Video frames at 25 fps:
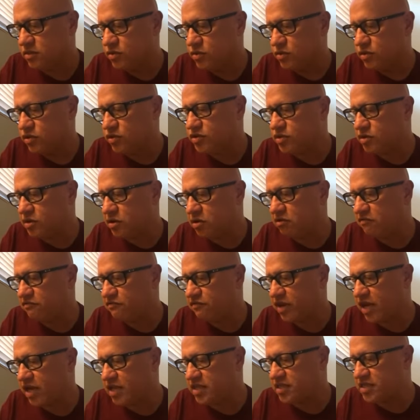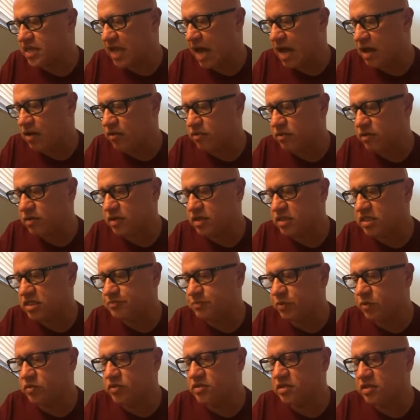Her skirt fans out,
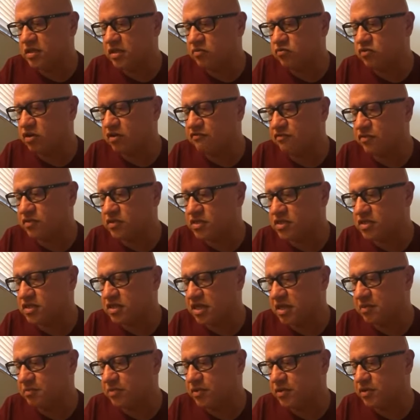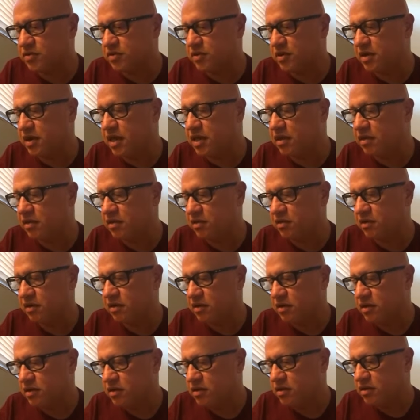exposing the ruffled slip underneath.
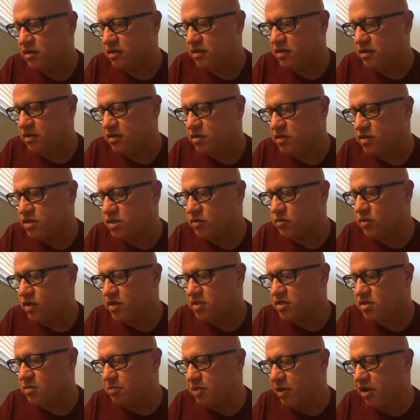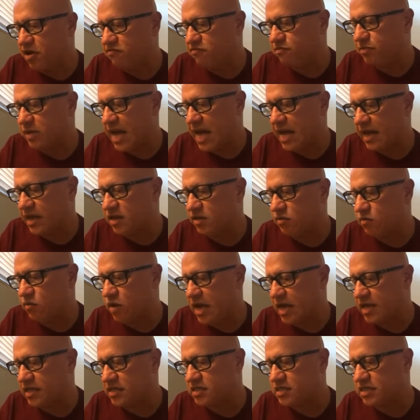She wears a pair of black and
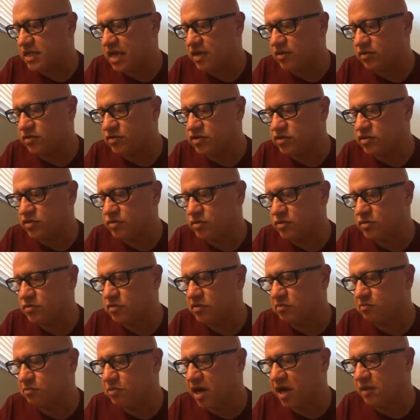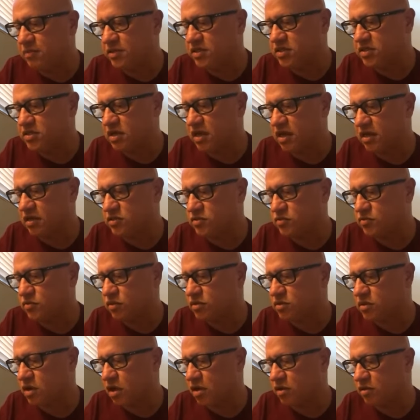white saddle shoes with bobby socks
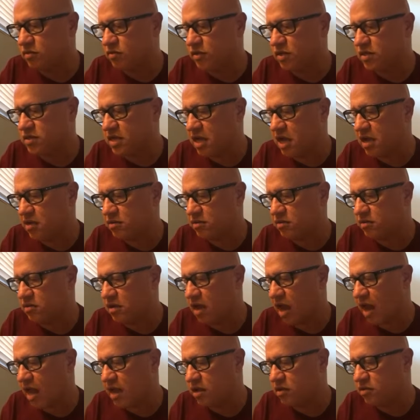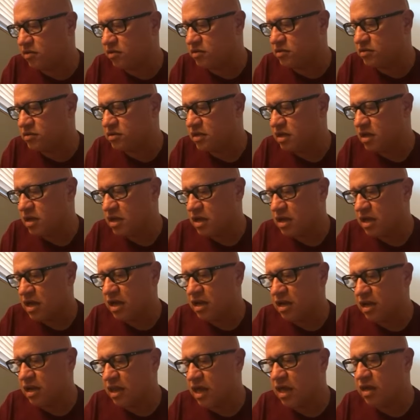rolled all the way down to her ankles and
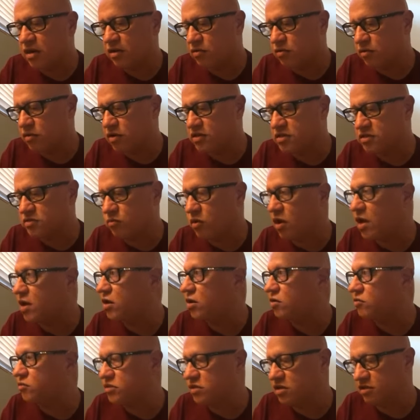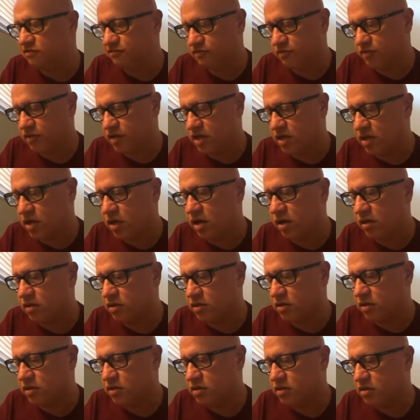an Angora sweater with a furry
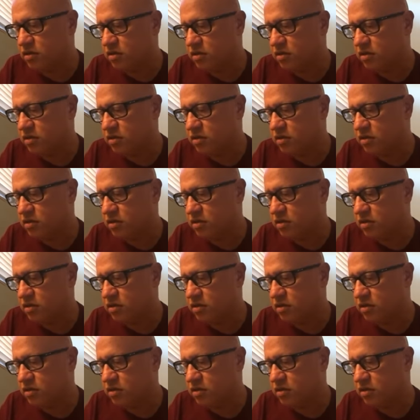collar.